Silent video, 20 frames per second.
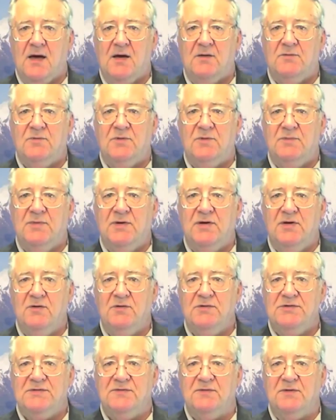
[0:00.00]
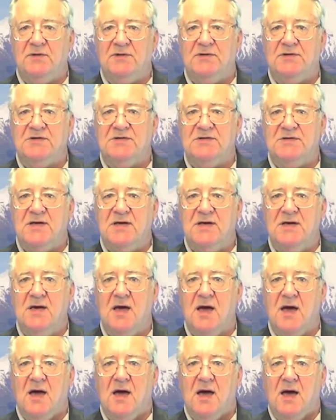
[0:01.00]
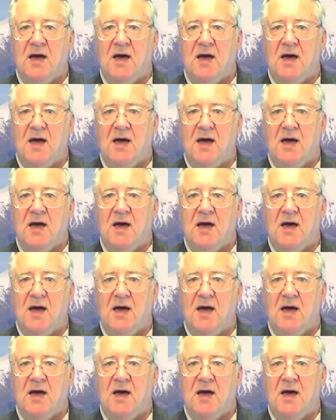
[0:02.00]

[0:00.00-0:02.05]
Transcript: It would be useful to see